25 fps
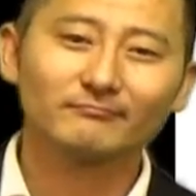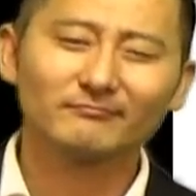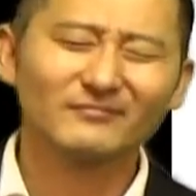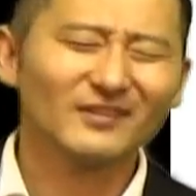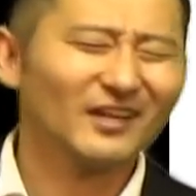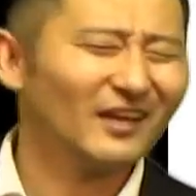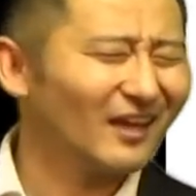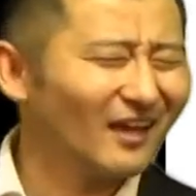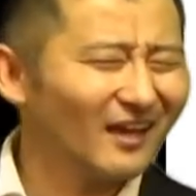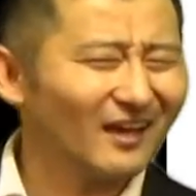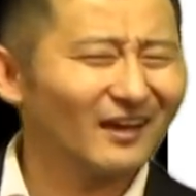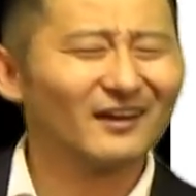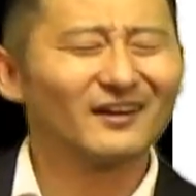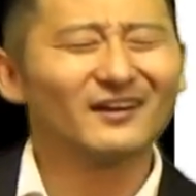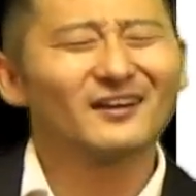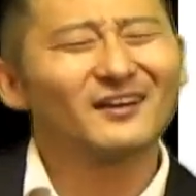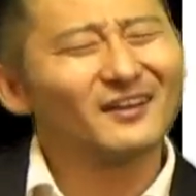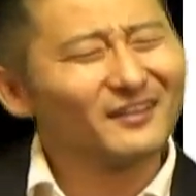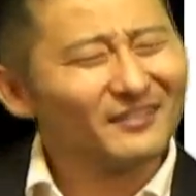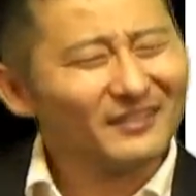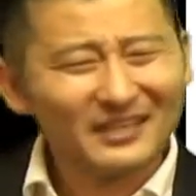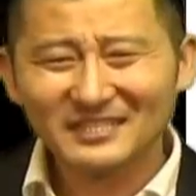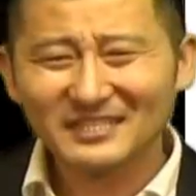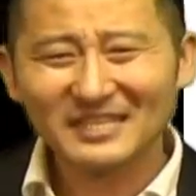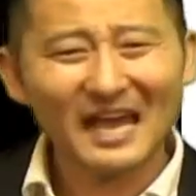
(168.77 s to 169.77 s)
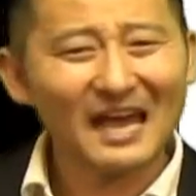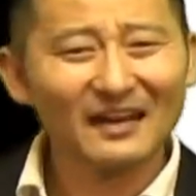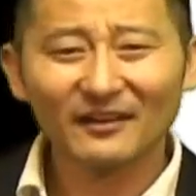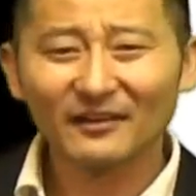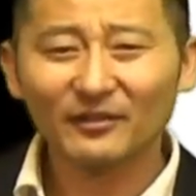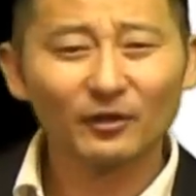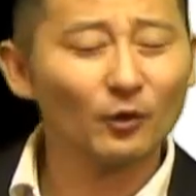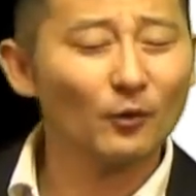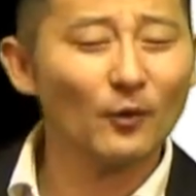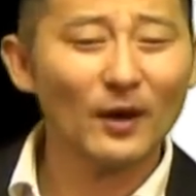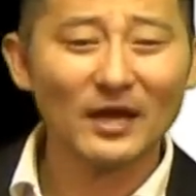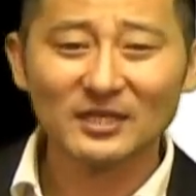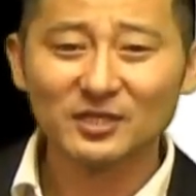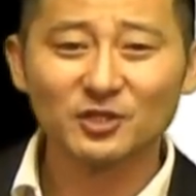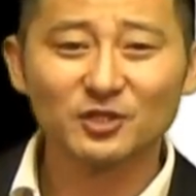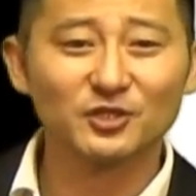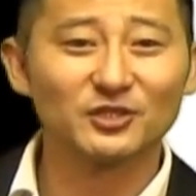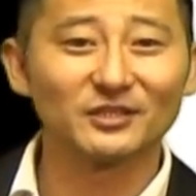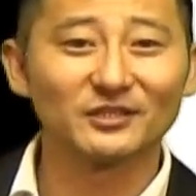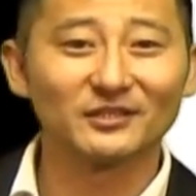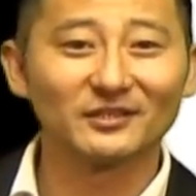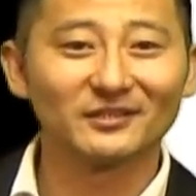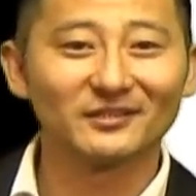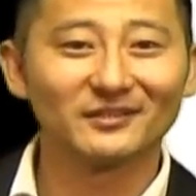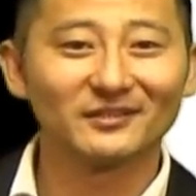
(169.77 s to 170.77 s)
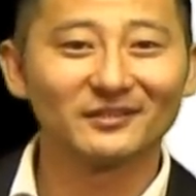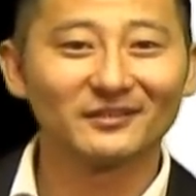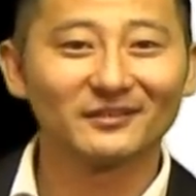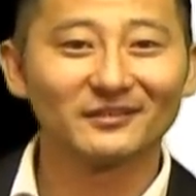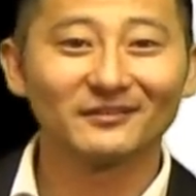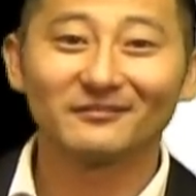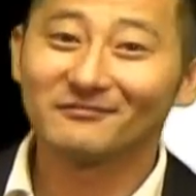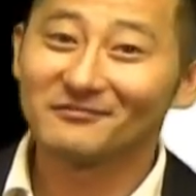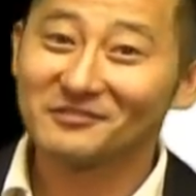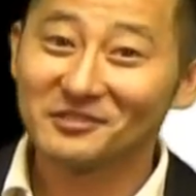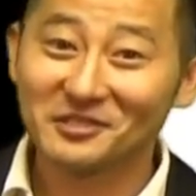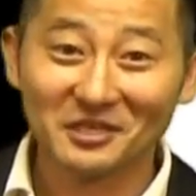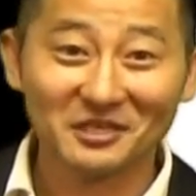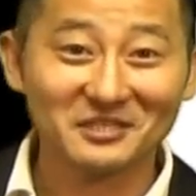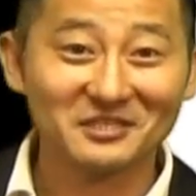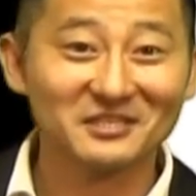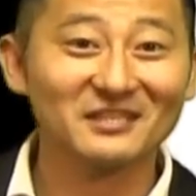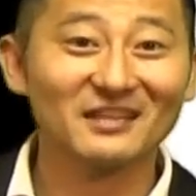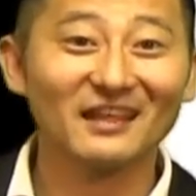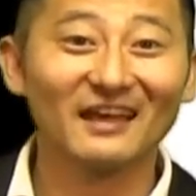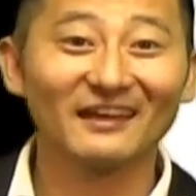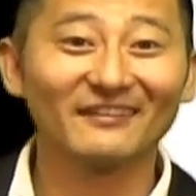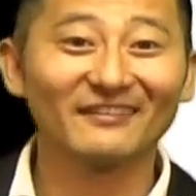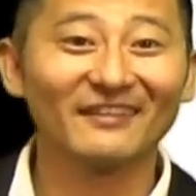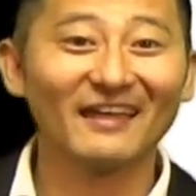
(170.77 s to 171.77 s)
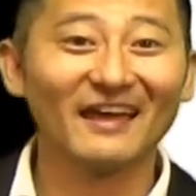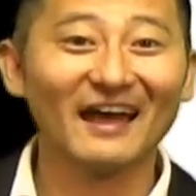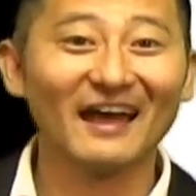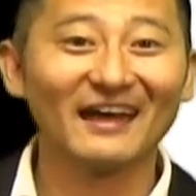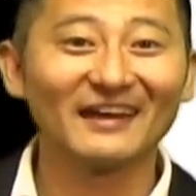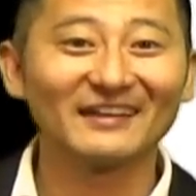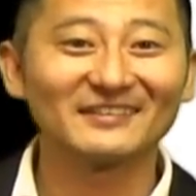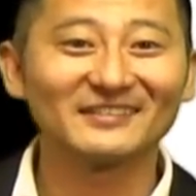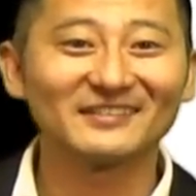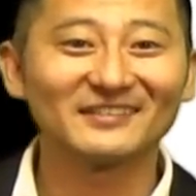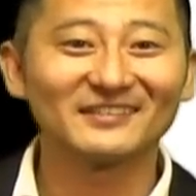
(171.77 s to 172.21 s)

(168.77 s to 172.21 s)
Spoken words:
yeah, that's out of the question. Just like that.